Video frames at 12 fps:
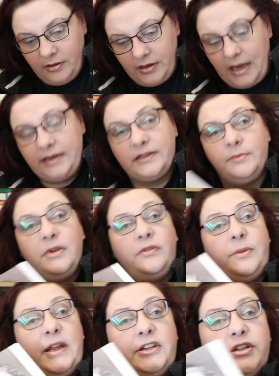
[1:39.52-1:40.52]
and some
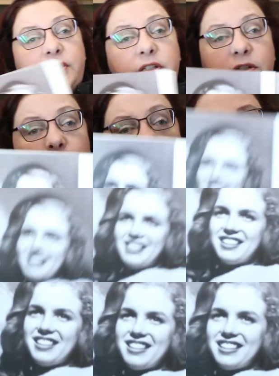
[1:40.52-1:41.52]
lovely pictures as well
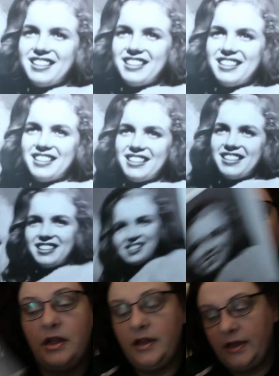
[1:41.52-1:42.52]

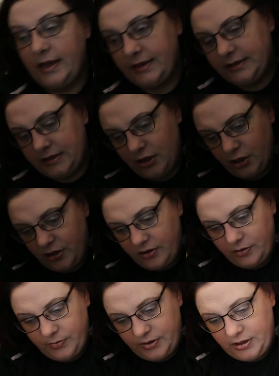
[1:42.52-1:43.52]
that's
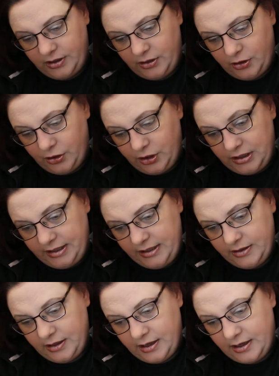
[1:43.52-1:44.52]
her
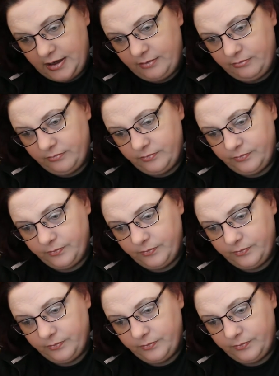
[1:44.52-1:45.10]
early um,